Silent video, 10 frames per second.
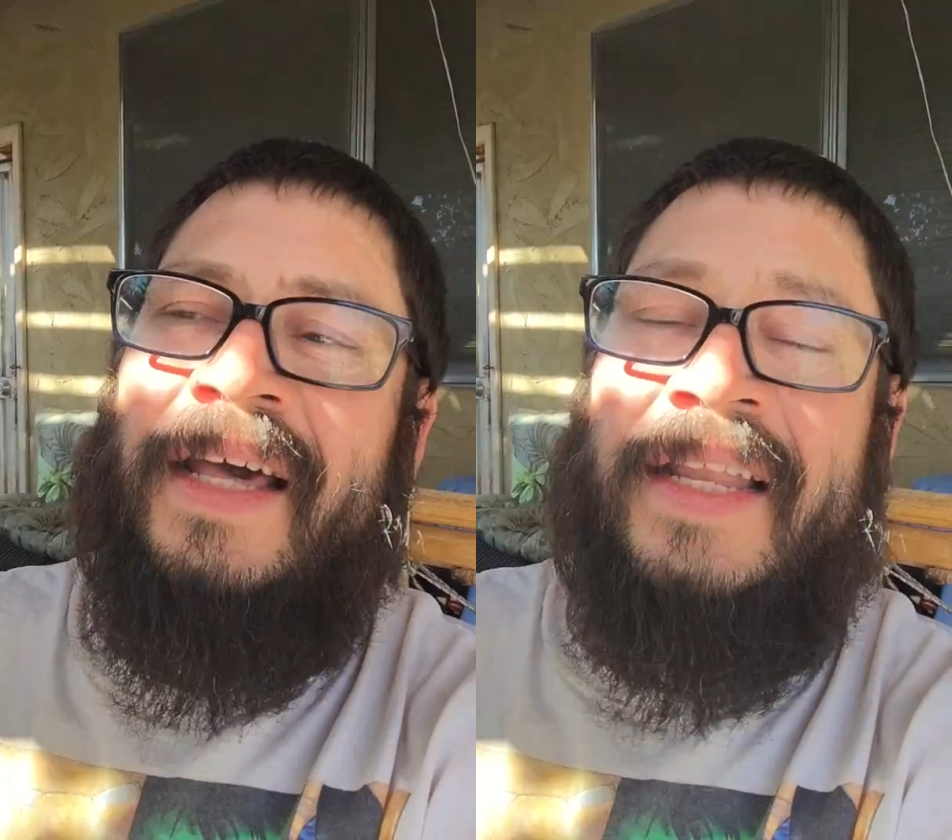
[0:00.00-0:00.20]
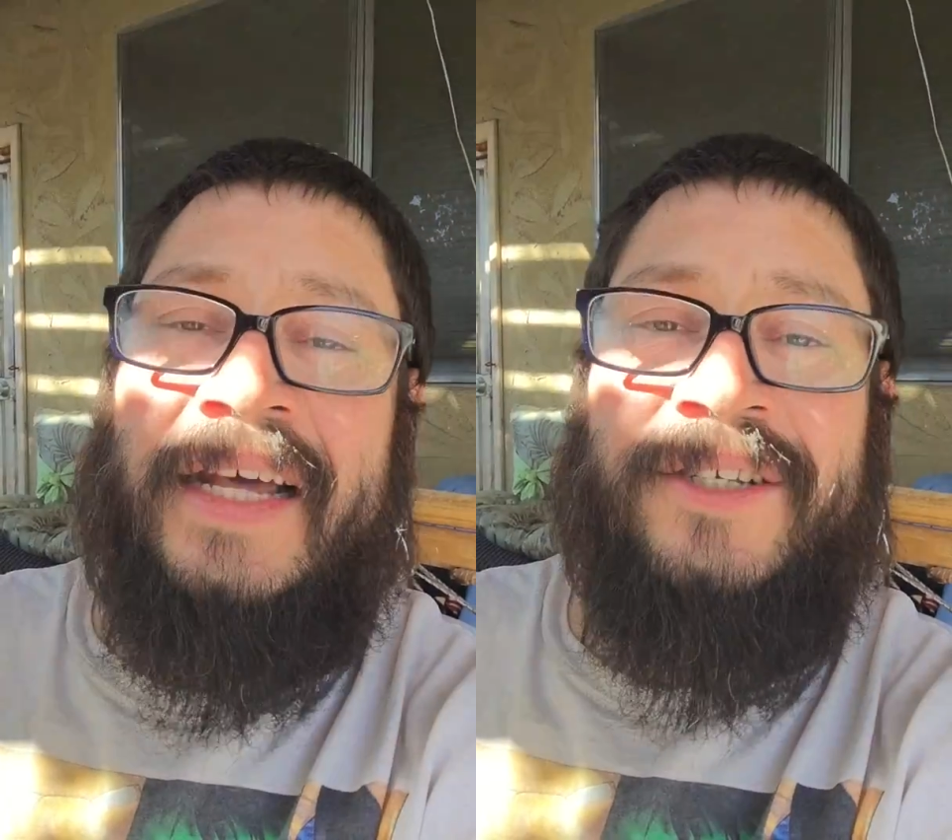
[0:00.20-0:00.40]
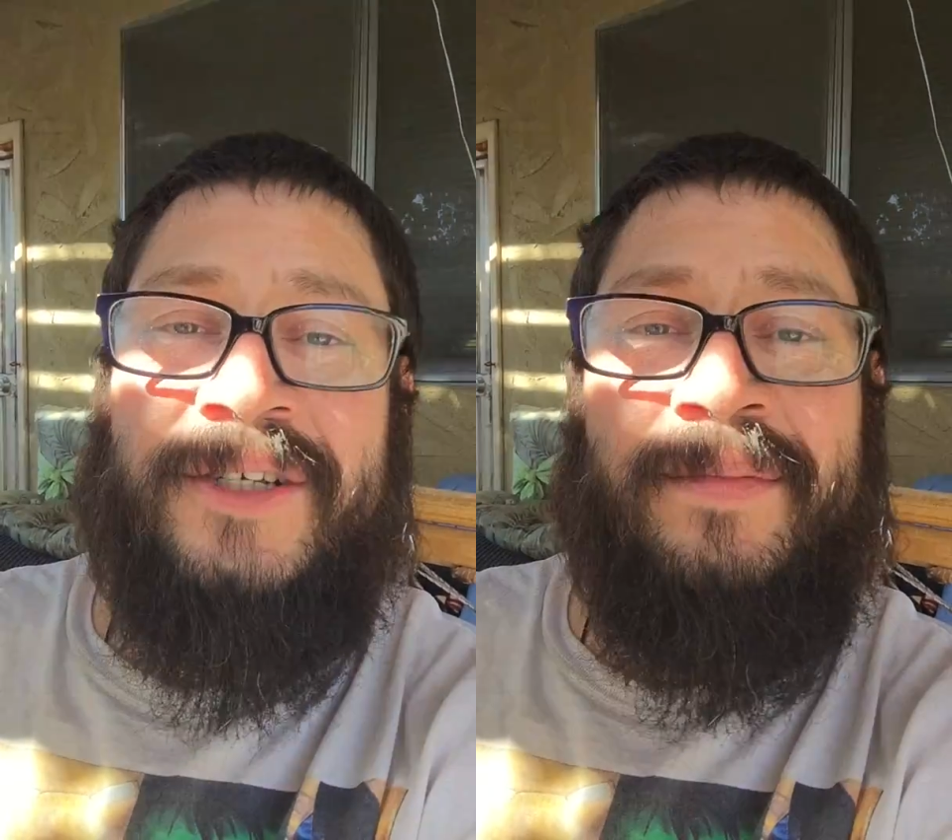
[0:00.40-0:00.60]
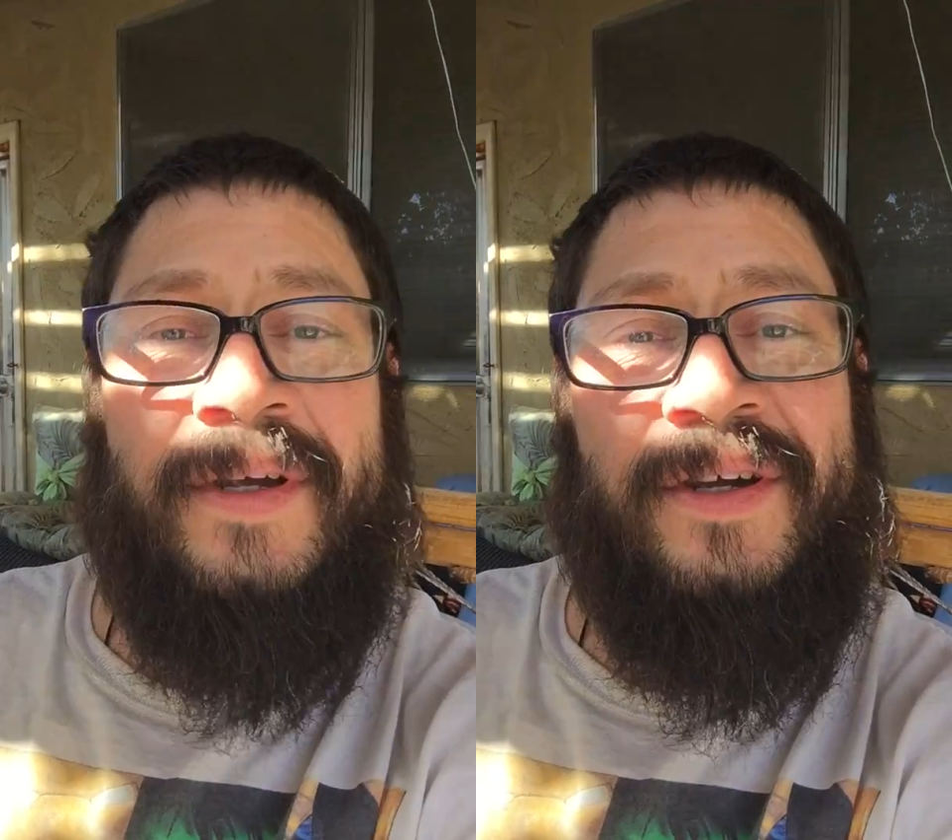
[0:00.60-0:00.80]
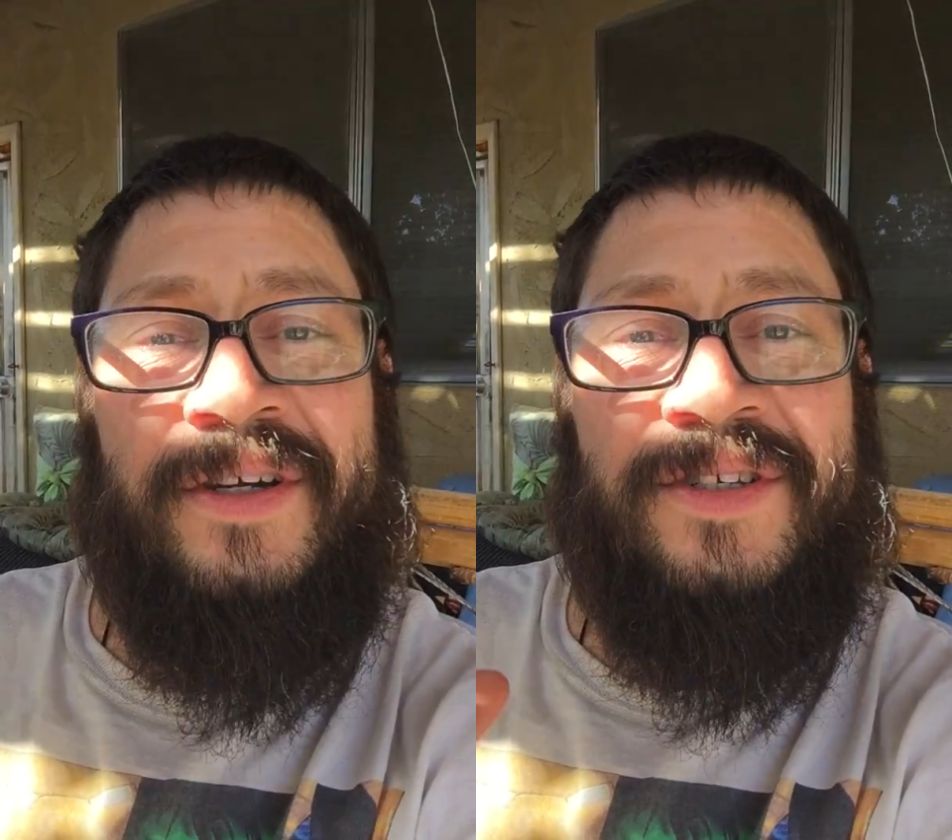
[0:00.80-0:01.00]
And not just
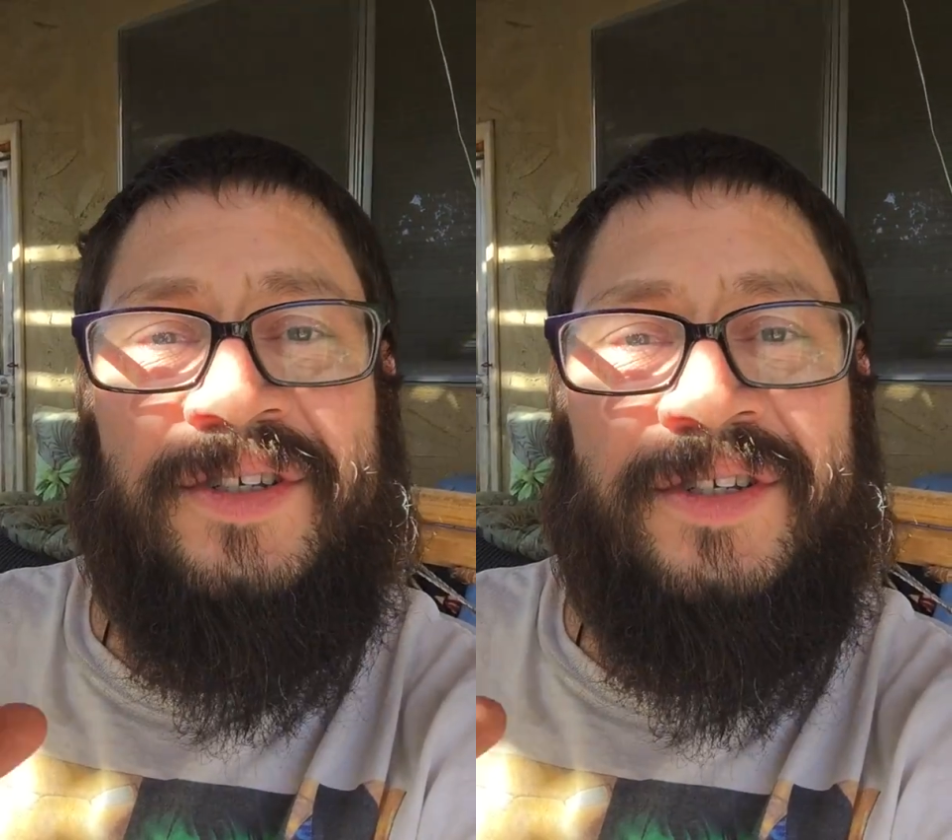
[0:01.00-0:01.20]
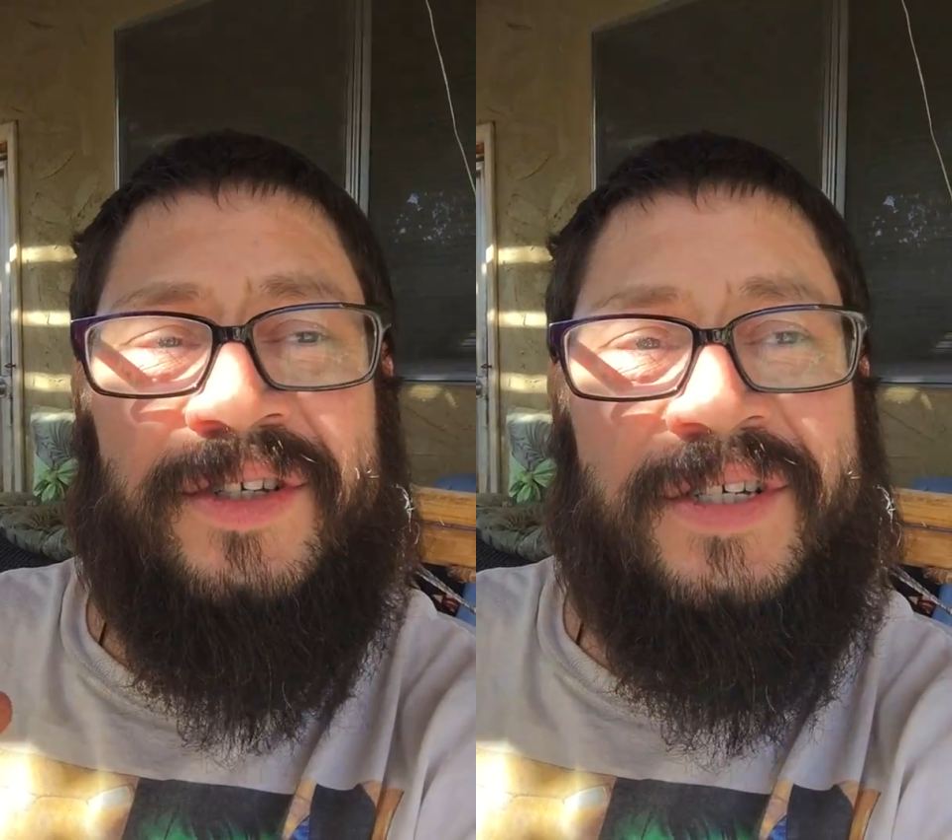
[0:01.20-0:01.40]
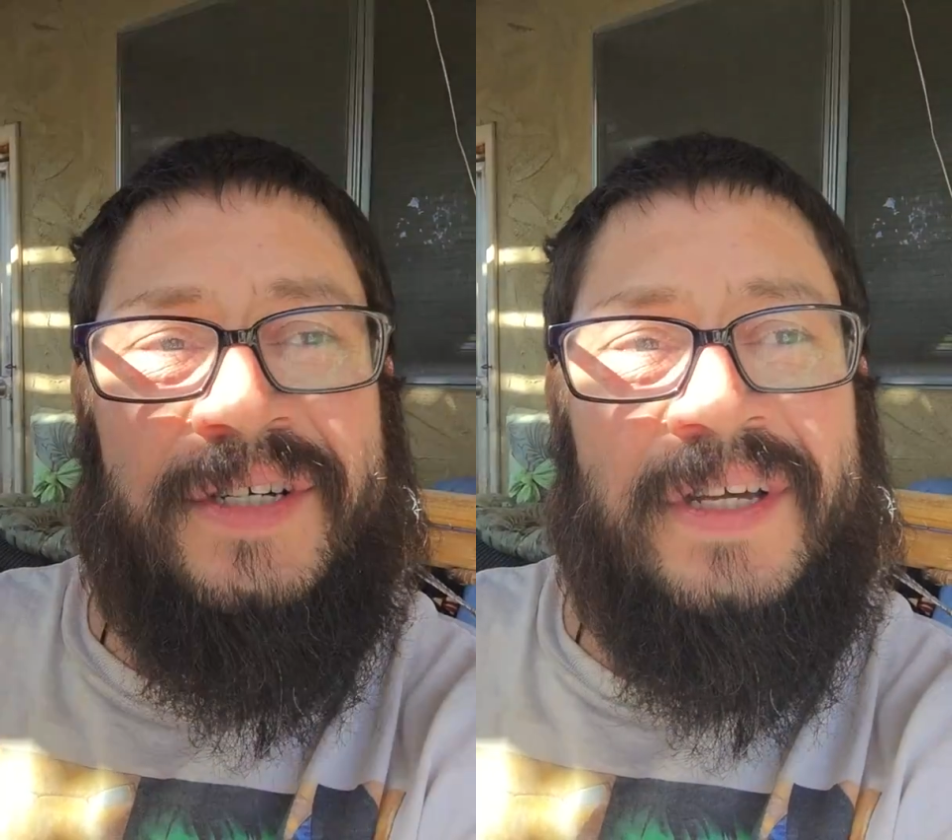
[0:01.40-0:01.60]
because